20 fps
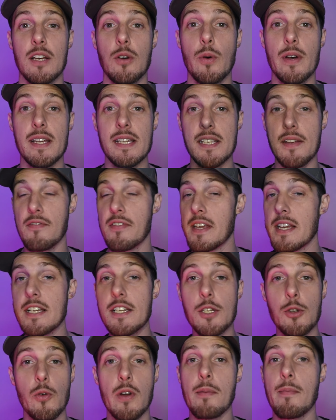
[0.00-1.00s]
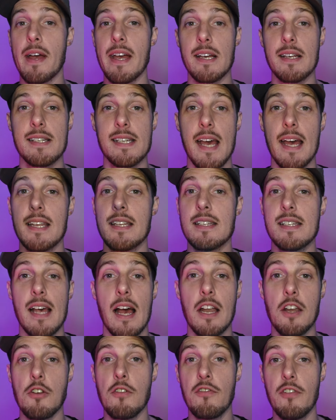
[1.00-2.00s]
quiz. If these three make sense
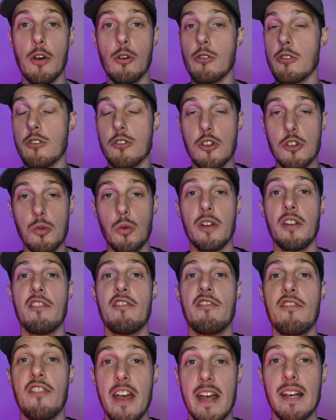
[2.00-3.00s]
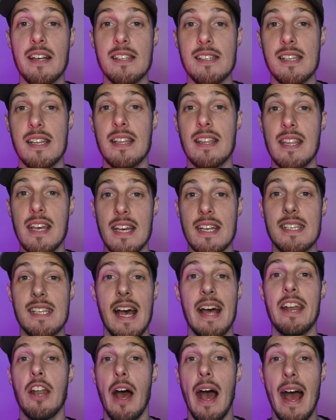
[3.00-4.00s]
and you feel you just want to fix this
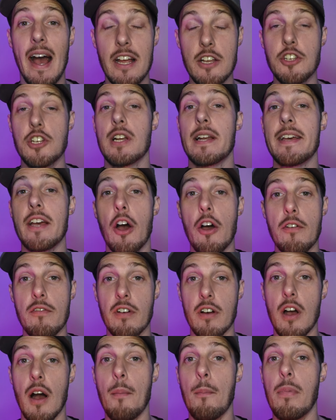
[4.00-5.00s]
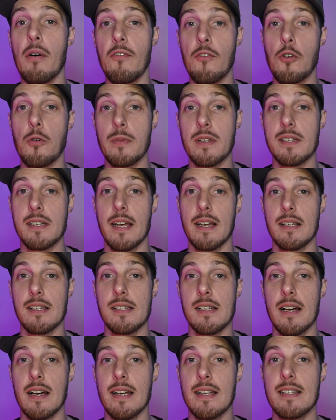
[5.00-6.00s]
and actually overcome performance
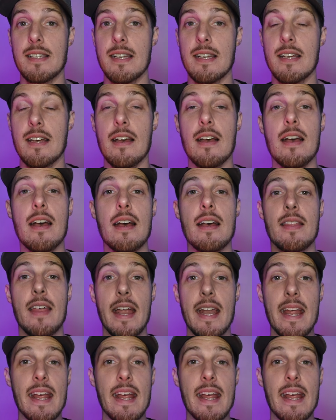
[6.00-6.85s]
anxiety, then